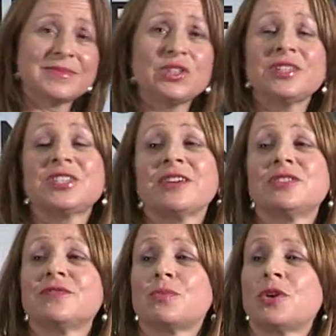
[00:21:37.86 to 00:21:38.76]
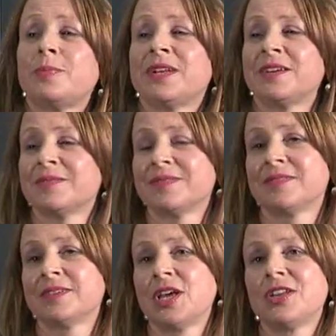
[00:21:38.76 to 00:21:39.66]
You didn't doubt it for 1 minute.
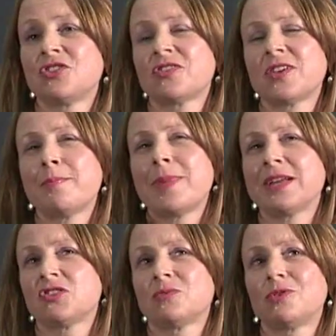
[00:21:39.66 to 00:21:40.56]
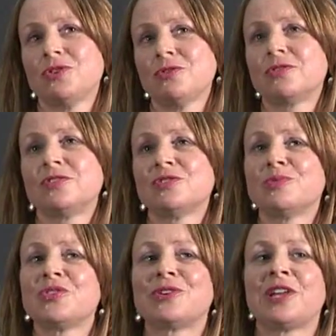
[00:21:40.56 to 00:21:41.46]
Just imagine what you could do
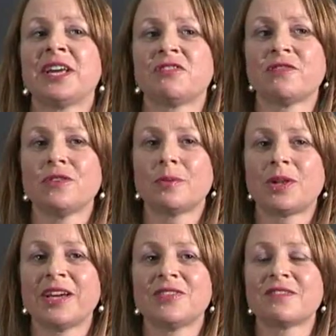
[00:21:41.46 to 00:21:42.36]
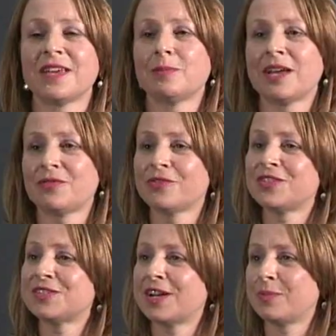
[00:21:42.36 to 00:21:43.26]
with your lives if you applied the same level of
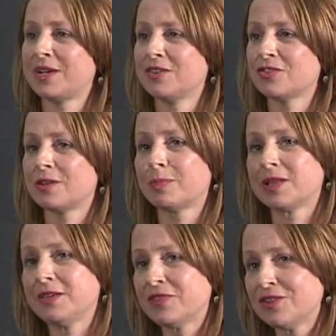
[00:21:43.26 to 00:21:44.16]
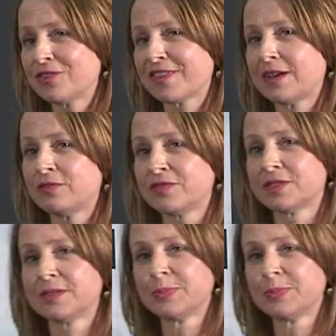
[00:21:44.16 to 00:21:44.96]
determination and belief in yourself.